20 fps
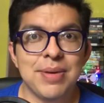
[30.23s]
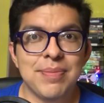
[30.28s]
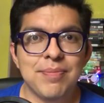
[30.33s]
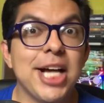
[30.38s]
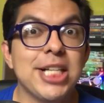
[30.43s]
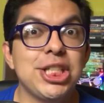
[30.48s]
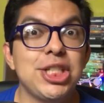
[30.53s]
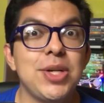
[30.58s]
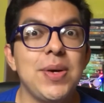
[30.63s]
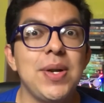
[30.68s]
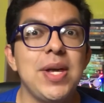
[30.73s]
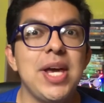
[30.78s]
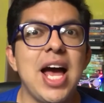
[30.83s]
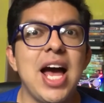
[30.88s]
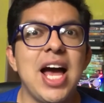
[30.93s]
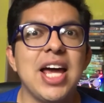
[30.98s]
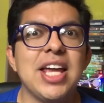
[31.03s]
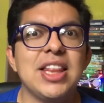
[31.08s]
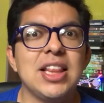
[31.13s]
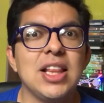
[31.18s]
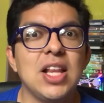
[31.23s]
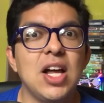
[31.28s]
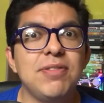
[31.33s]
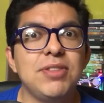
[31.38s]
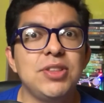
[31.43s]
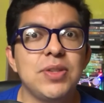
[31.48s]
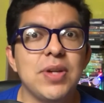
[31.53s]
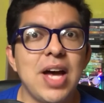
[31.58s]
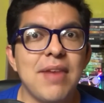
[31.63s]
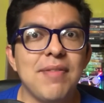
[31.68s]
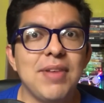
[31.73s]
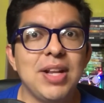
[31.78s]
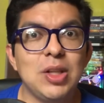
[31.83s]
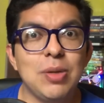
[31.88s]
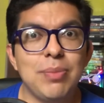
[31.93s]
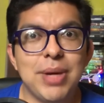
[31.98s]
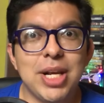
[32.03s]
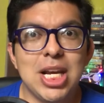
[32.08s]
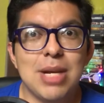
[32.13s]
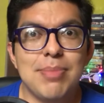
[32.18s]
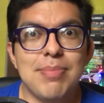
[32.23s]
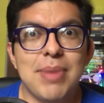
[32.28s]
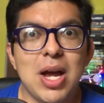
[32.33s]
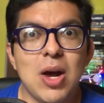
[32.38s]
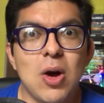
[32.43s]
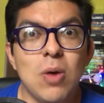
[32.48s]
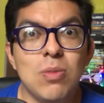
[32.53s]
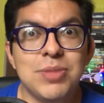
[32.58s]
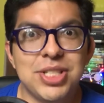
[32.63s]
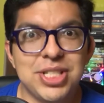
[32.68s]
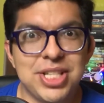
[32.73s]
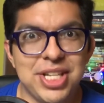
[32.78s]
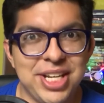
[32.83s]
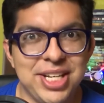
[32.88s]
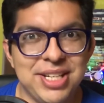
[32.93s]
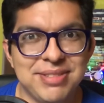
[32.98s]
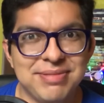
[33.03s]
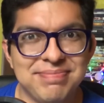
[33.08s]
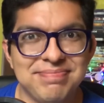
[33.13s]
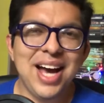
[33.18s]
Actually, I'd love to have a Lumen in my home city.